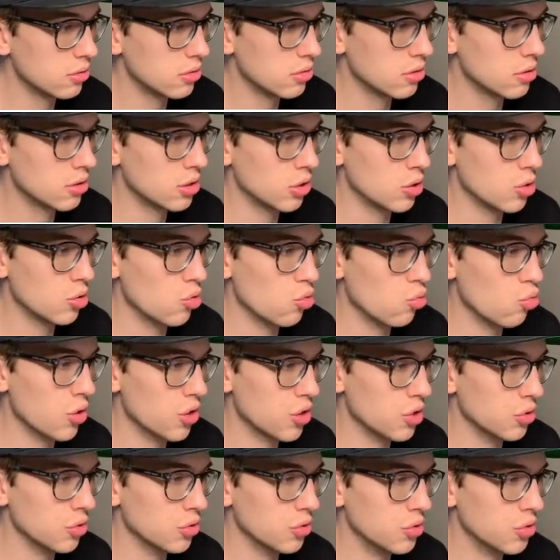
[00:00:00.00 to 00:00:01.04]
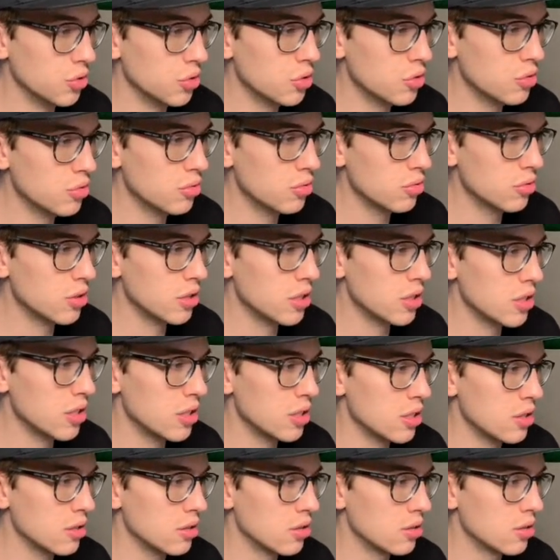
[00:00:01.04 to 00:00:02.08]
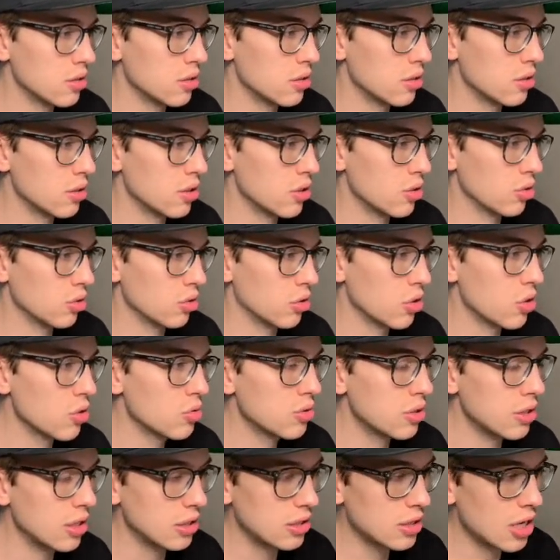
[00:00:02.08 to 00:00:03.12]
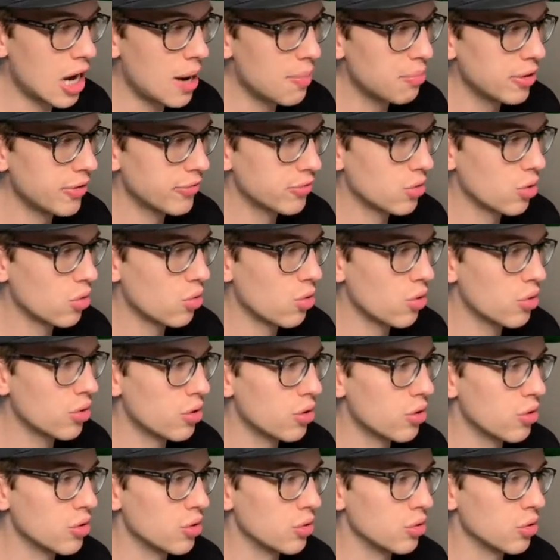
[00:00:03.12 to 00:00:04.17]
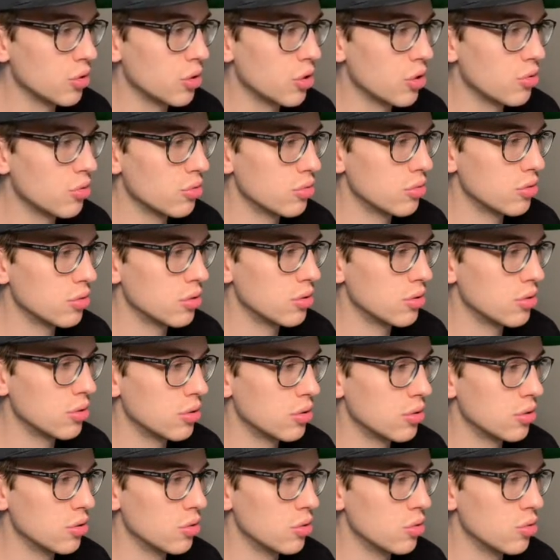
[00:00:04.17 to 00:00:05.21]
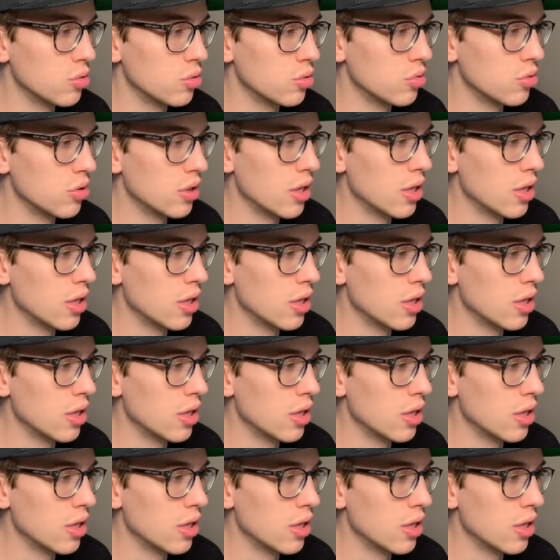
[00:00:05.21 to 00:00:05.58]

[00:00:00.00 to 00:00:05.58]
So what you'll do is you'll go to the top left corner, you'll go to